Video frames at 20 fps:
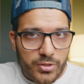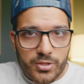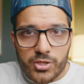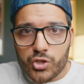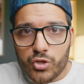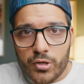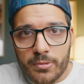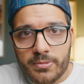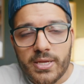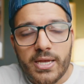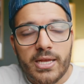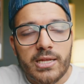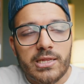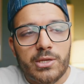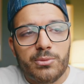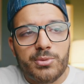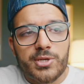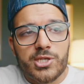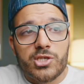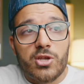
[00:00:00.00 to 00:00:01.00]
this trip to
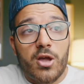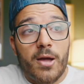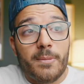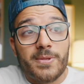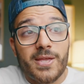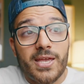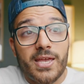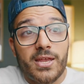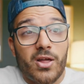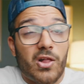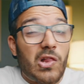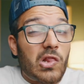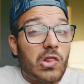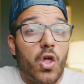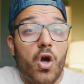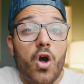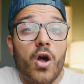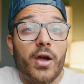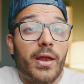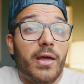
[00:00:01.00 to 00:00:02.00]
Italy, we stopped in a
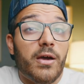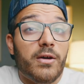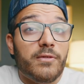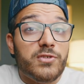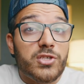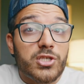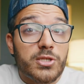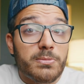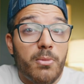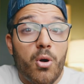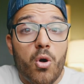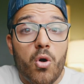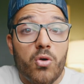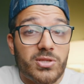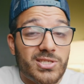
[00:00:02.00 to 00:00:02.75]
lot of small